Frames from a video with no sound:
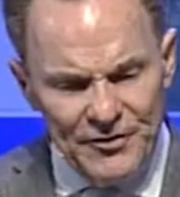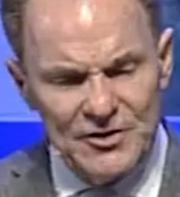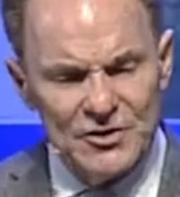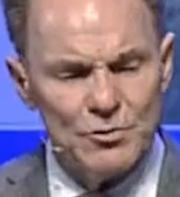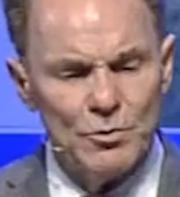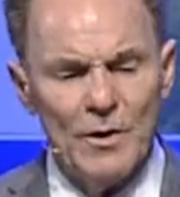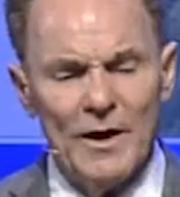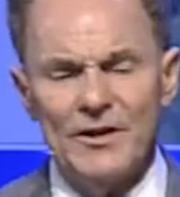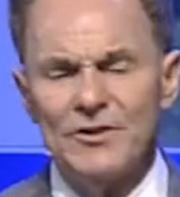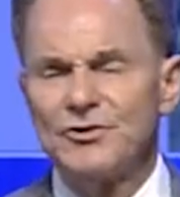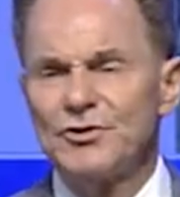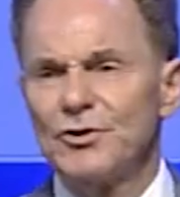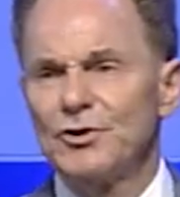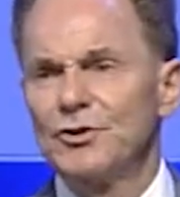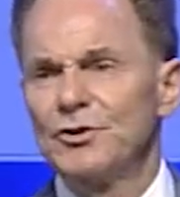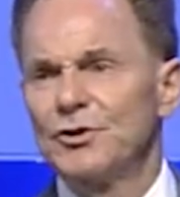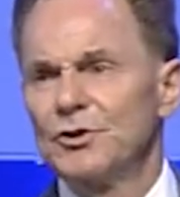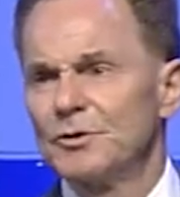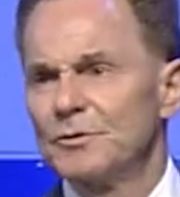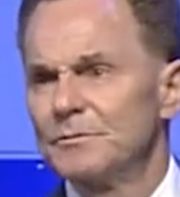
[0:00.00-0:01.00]
this way to
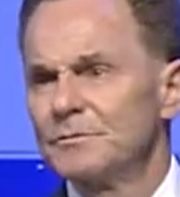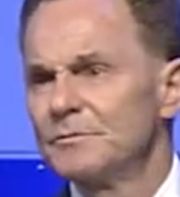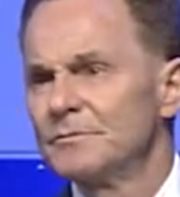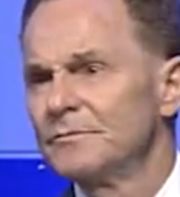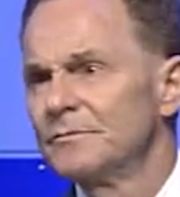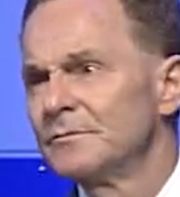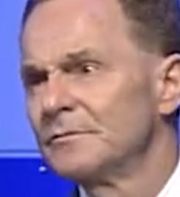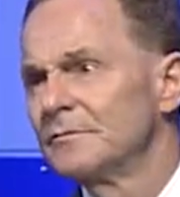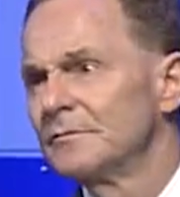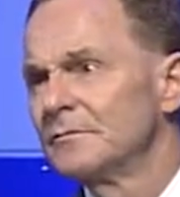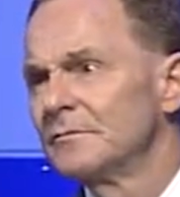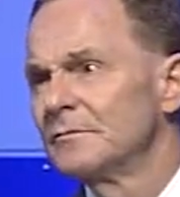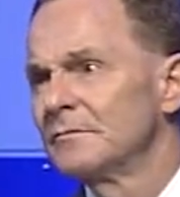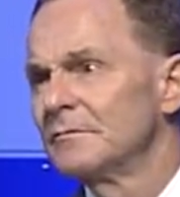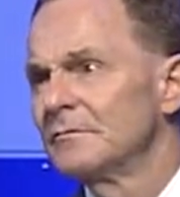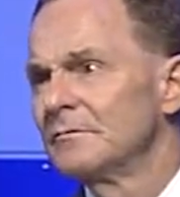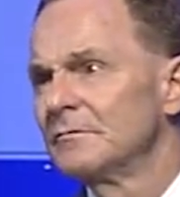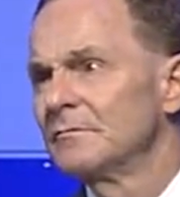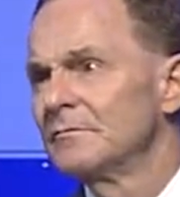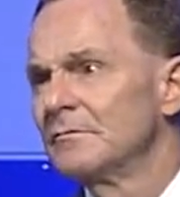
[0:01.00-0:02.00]
you
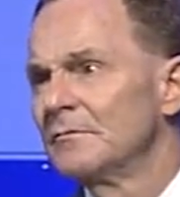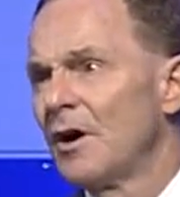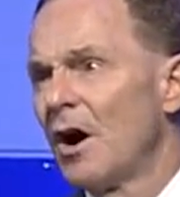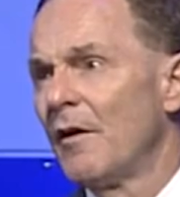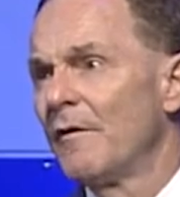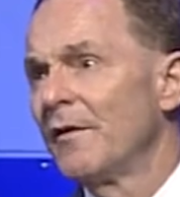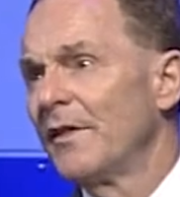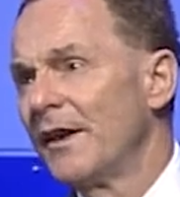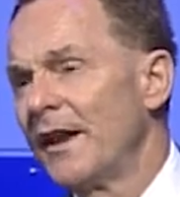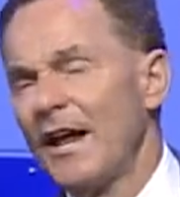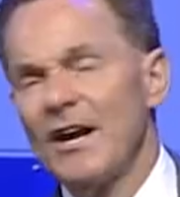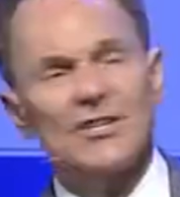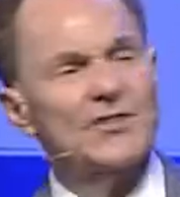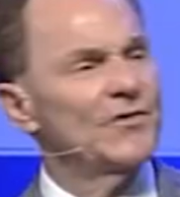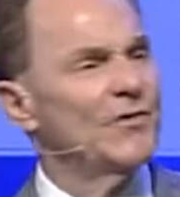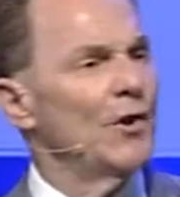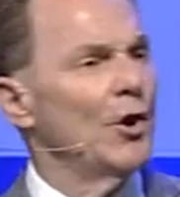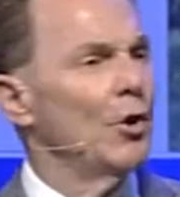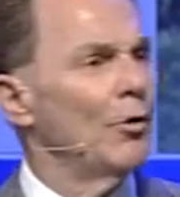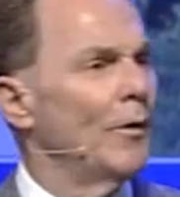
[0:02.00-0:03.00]
over the next
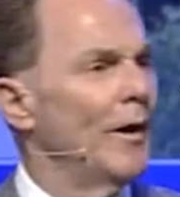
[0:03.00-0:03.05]
few